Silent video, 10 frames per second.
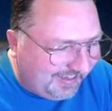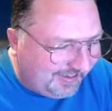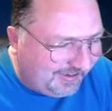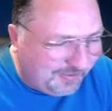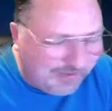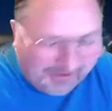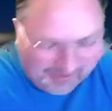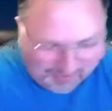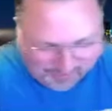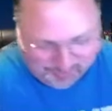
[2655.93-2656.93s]
No matter
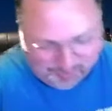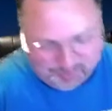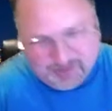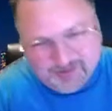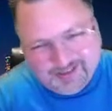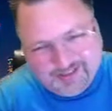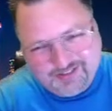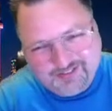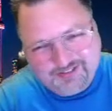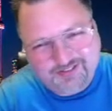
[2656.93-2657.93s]
how much preparing you
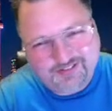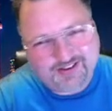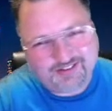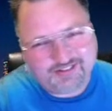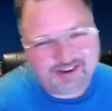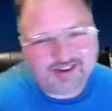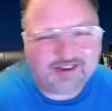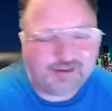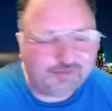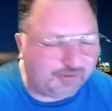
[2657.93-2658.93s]
do, sometimes you're not
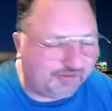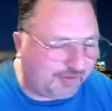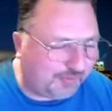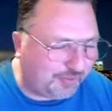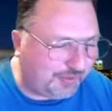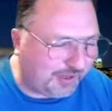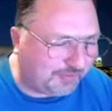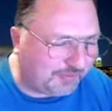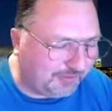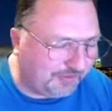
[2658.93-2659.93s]
100%
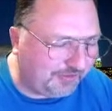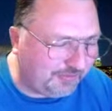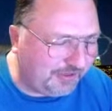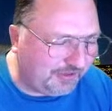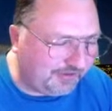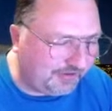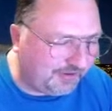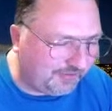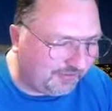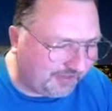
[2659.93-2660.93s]
prepared, but we should be good to
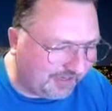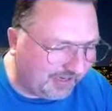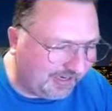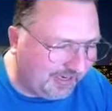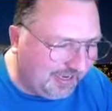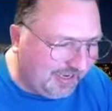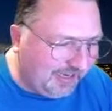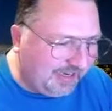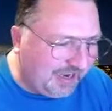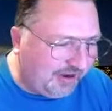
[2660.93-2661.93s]
go for today.
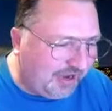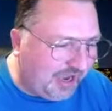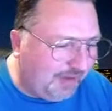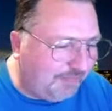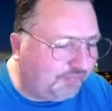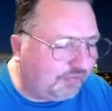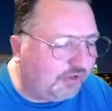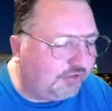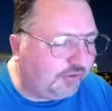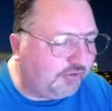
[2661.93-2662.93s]
Now,
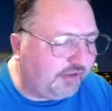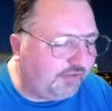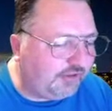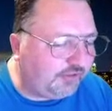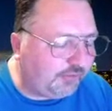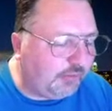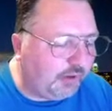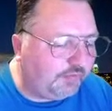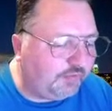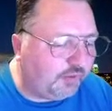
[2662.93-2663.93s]
so
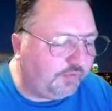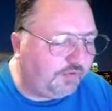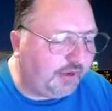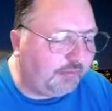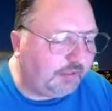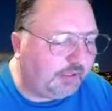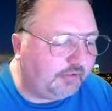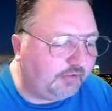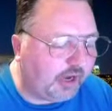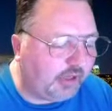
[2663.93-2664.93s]
Davis314 family
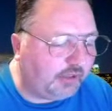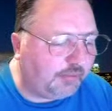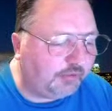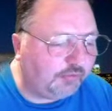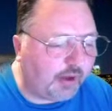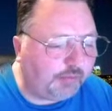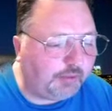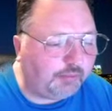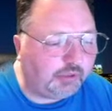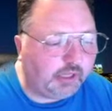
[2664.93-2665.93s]
is talking about
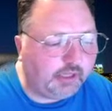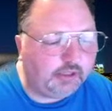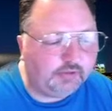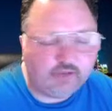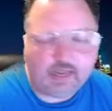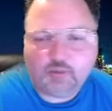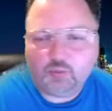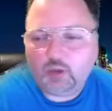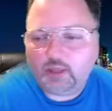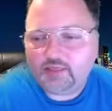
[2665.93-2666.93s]
swapping playlists, and
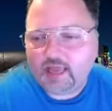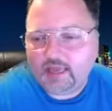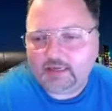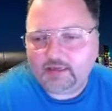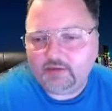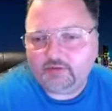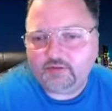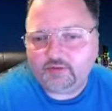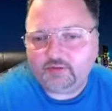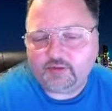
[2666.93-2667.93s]
what that is
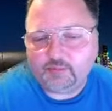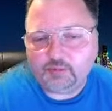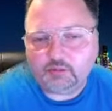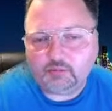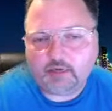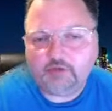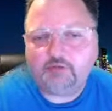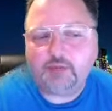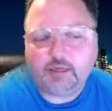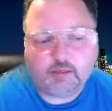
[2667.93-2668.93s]
a simple
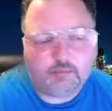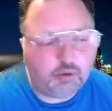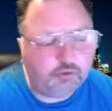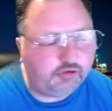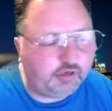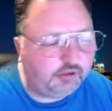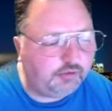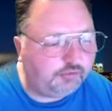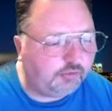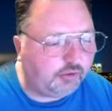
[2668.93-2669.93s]
arrangement. Emotion
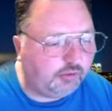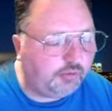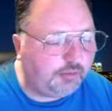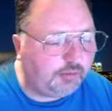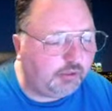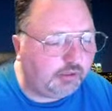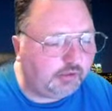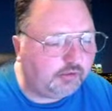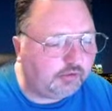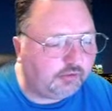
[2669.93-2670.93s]
New Soul will be
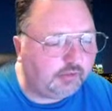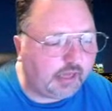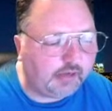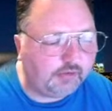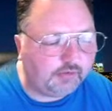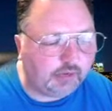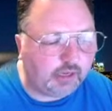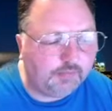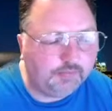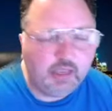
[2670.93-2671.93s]
willing to do that as
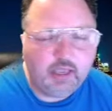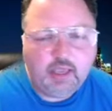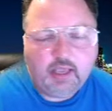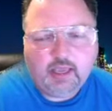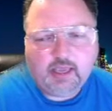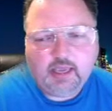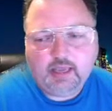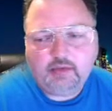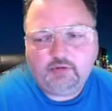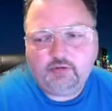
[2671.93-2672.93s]
well.
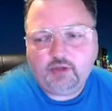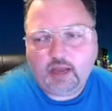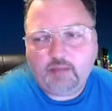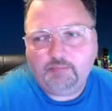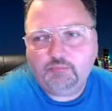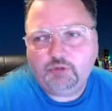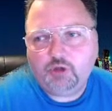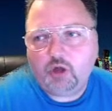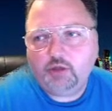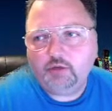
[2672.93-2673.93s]
And
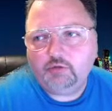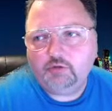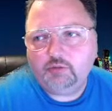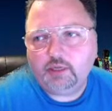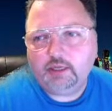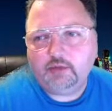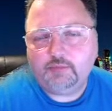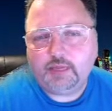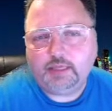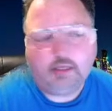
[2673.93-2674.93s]
all you're doing
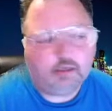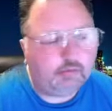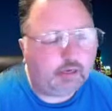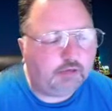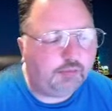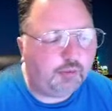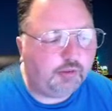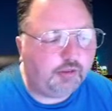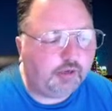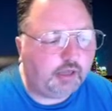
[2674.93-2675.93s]
is making an arrangement
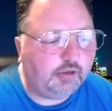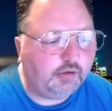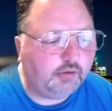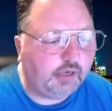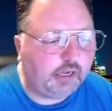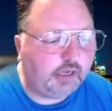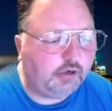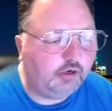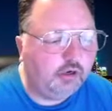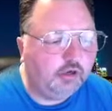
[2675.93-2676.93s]
with another
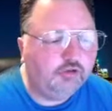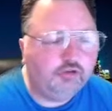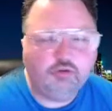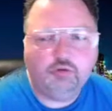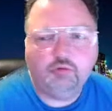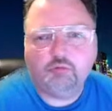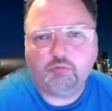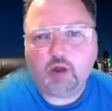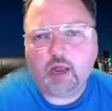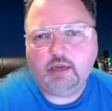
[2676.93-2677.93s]
creator to
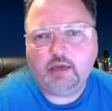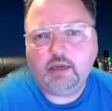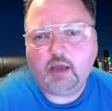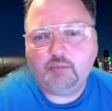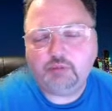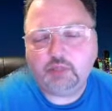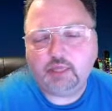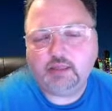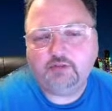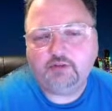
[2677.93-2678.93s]
run a
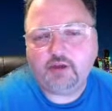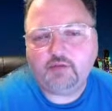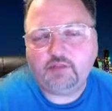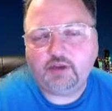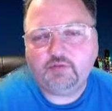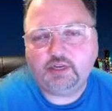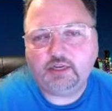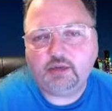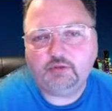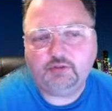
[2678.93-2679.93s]
playlist of their
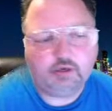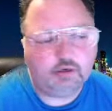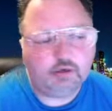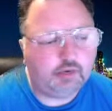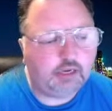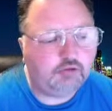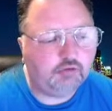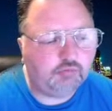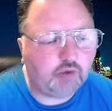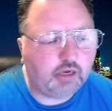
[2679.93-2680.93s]
videos. They're agreeing
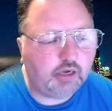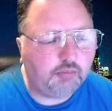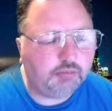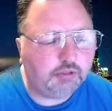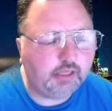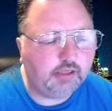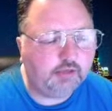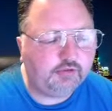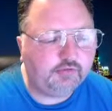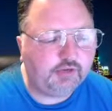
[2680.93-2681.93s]
to run a
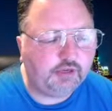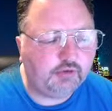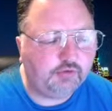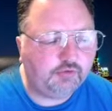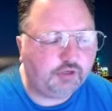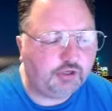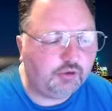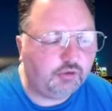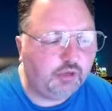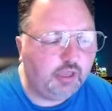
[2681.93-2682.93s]
playlist of videos for
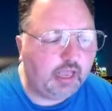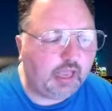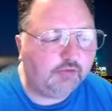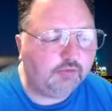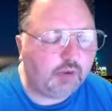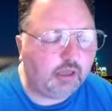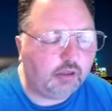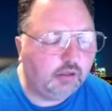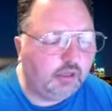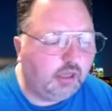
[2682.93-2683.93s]
you as
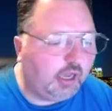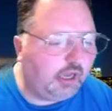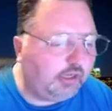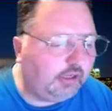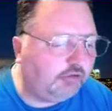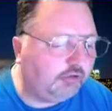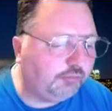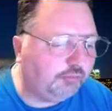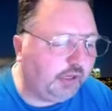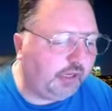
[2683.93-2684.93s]
well.
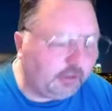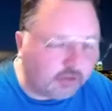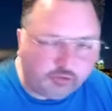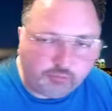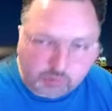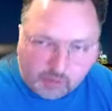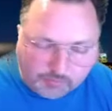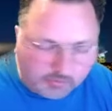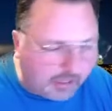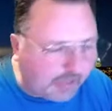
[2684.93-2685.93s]
English
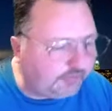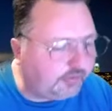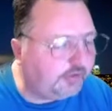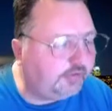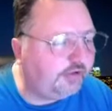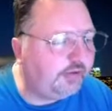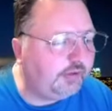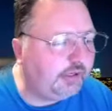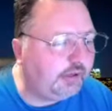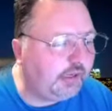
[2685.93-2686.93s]
Prep Class, good to see you
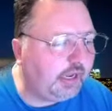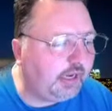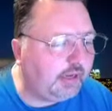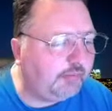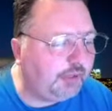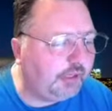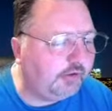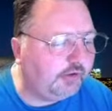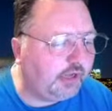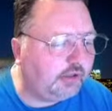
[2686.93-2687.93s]
here again. And
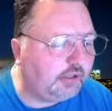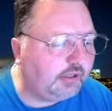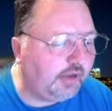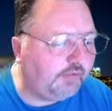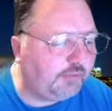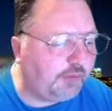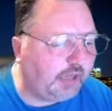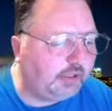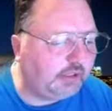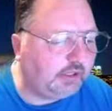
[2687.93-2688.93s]
Peter Dell, good to have you
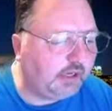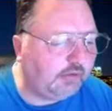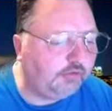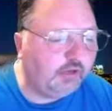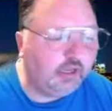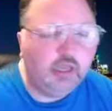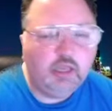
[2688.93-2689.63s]
back in the house.